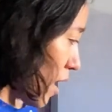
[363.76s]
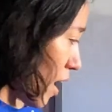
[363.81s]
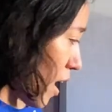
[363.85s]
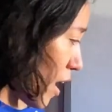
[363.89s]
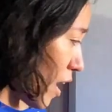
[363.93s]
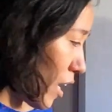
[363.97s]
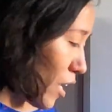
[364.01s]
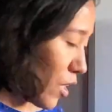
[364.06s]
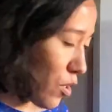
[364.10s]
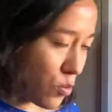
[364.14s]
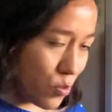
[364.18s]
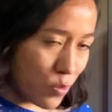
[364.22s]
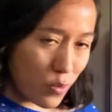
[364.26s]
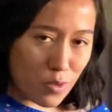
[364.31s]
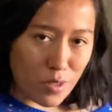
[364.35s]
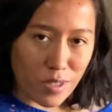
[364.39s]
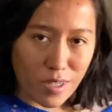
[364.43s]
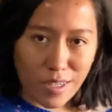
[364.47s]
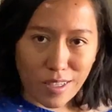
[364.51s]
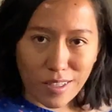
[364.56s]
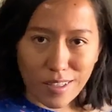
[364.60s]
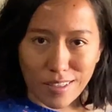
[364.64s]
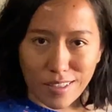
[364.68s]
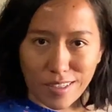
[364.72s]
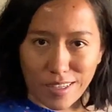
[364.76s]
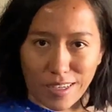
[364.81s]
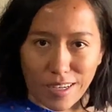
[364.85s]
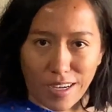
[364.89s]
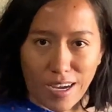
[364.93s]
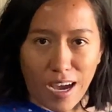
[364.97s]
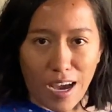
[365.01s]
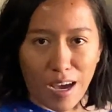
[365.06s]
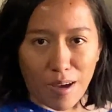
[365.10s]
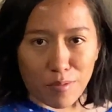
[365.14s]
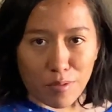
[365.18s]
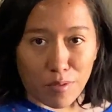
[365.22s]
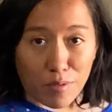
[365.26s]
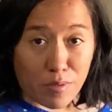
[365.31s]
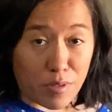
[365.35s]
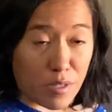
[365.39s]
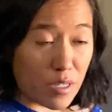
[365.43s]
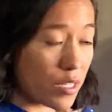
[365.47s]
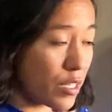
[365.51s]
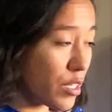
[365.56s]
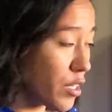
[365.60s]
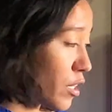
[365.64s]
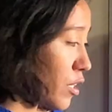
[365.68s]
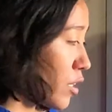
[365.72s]
artwork that I have over
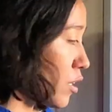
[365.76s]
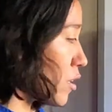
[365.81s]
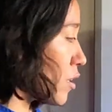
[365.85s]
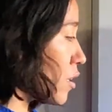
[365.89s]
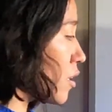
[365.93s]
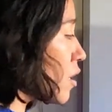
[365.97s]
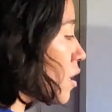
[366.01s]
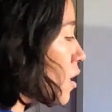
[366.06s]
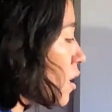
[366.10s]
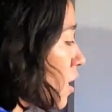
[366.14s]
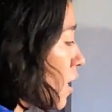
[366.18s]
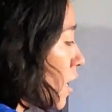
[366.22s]
here,